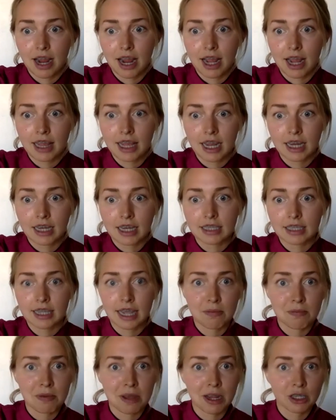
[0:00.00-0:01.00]
and then take
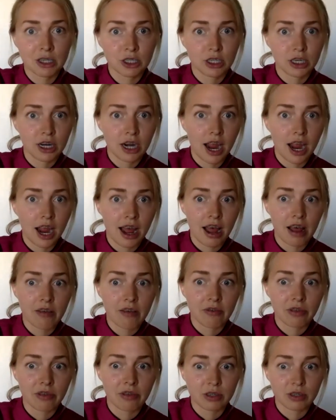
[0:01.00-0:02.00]
a picture
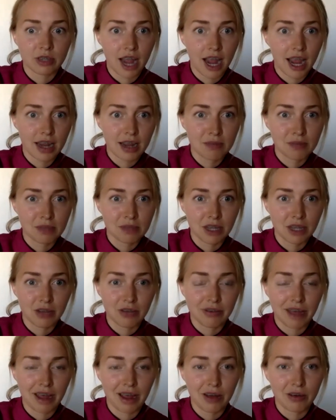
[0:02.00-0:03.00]
of those items that you
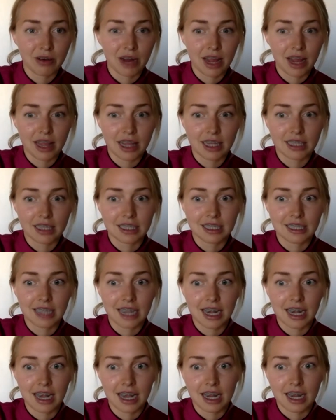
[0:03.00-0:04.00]
found and then
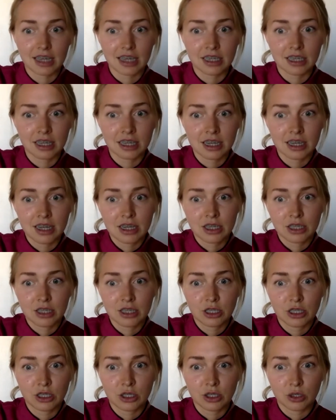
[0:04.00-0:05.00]
send it
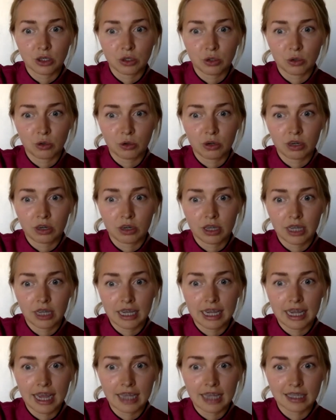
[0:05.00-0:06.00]
to
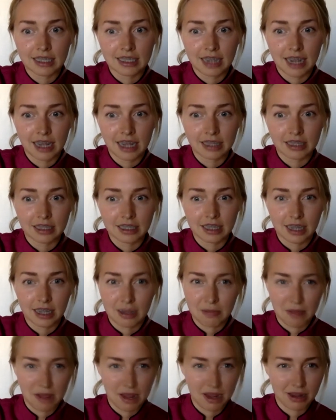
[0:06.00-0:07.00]
Yes Dallas
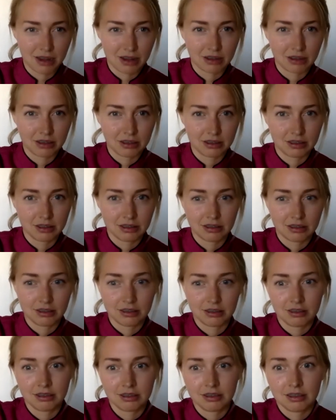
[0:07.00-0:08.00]
email.
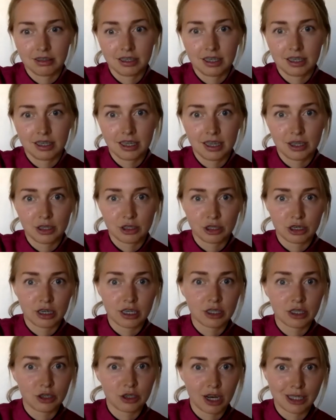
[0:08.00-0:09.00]
Those are
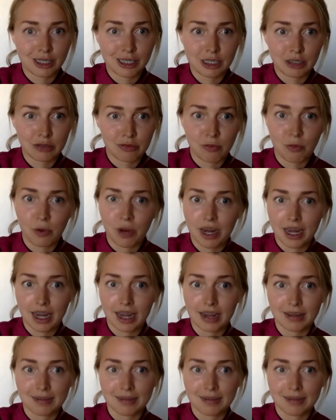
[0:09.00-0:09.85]
instructions from Whitney.